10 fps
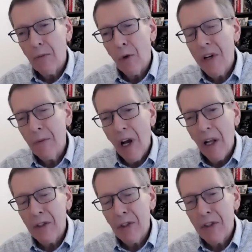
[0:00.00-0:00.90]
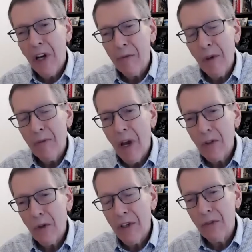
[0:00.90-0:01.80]
marine biologists have been
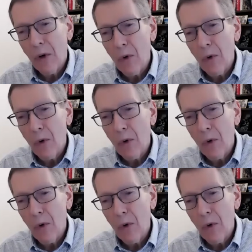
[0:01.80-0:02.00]
measuring for